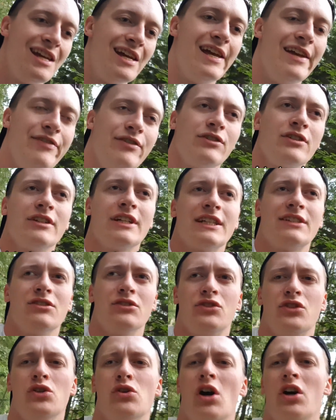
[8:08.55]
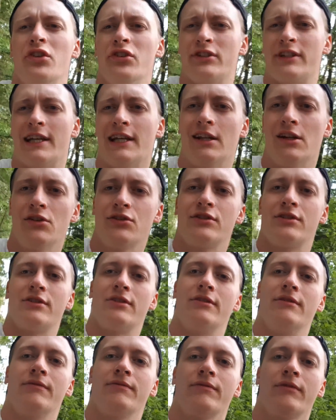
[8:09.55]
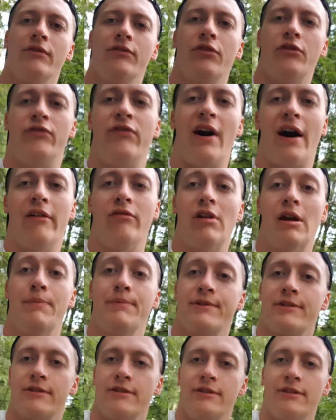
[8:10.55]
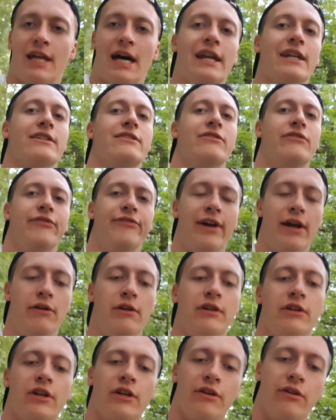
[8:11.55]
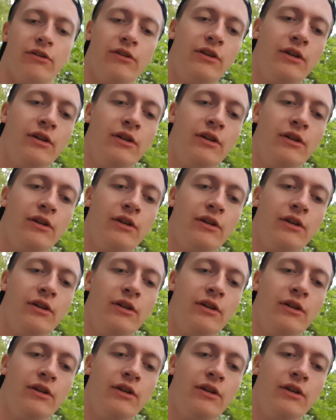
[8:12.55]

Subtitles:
If you can get to 200 kilos for 5 reps, that is very good.